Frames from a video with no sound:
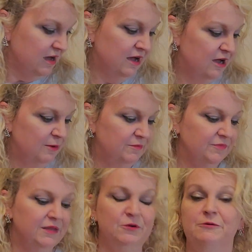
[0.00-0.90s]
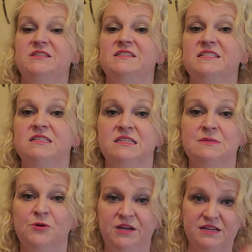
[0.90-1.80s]
Um, when I went to Disney
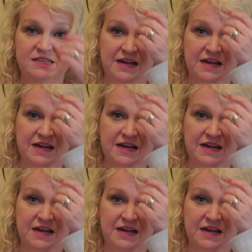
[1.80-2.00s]
Springs,